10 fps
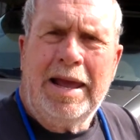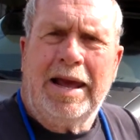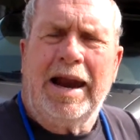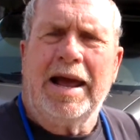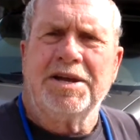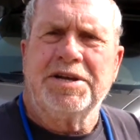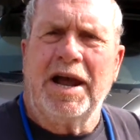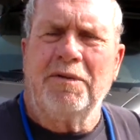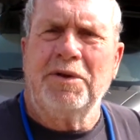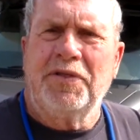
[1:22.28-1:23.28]
It has
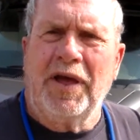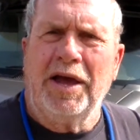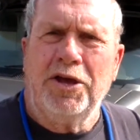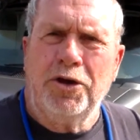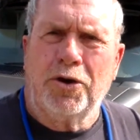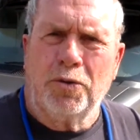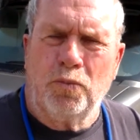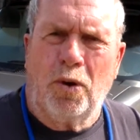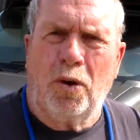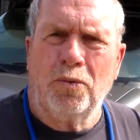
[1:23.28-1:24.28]
everything you could
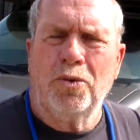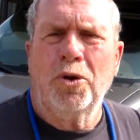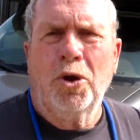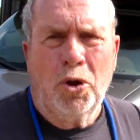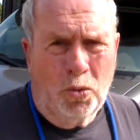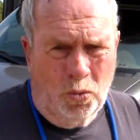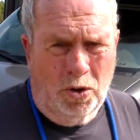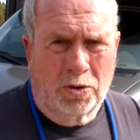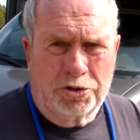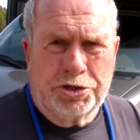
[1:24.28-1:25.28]
want. We're
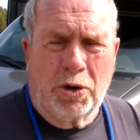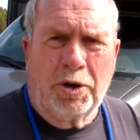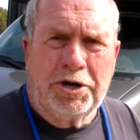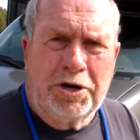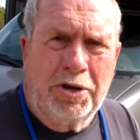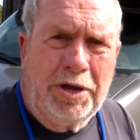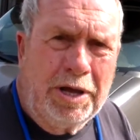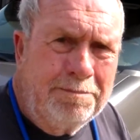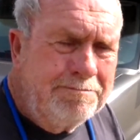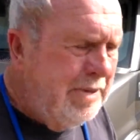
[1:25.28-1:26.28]
going to show it to
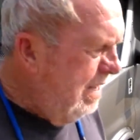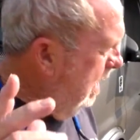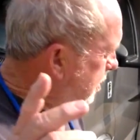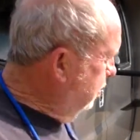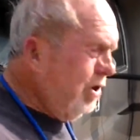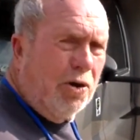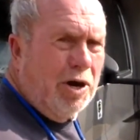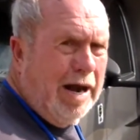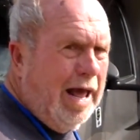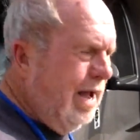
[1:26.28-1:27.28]
you, and you're going
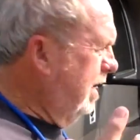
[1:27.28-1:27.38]
to like